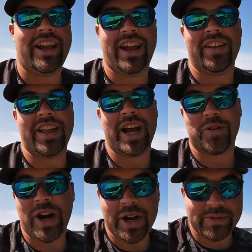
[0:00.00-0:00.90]
and that
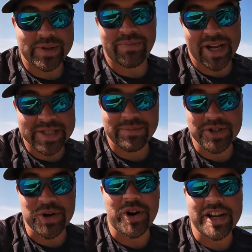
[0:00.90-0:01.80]
rod was bent a
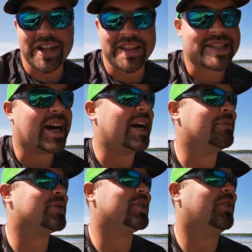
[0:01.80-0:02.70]
majority of the
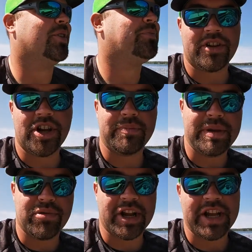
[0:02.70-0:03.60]
time. So gonna
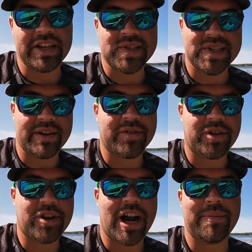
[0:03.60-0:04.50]
be bringing
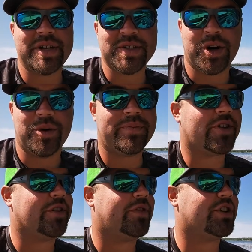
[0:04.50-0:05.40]
several crappies home
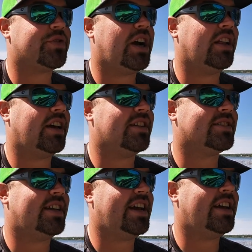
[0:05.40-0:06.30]
for a fish fry later
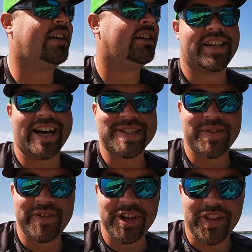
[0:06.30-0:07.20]
today. Got to
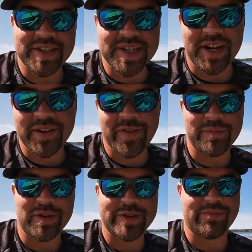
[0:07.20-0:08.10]
feel the tug from
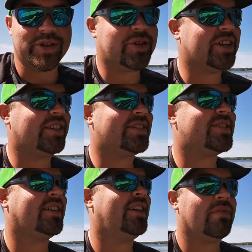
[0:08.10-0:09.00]
those
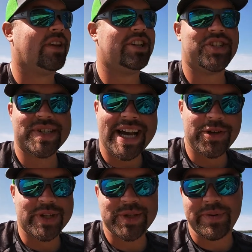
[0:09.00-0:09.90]
bluegills and just got
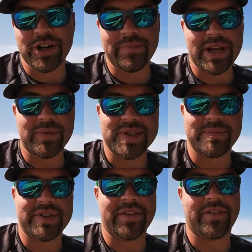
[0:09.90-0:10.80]
to experiment with
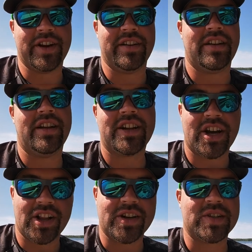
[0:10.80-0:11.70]
some different
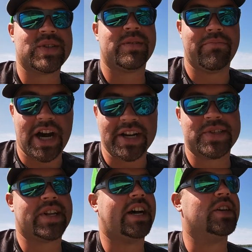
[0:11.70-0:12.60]
colors, body
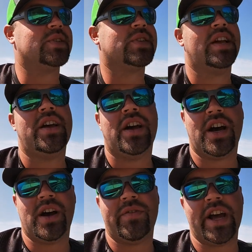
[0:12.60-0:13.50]
styles
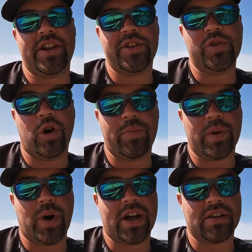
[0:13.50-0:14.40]
of that new
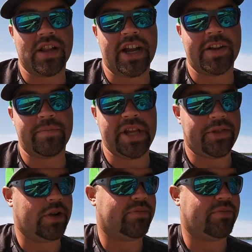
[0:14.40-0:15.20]
open water line of P three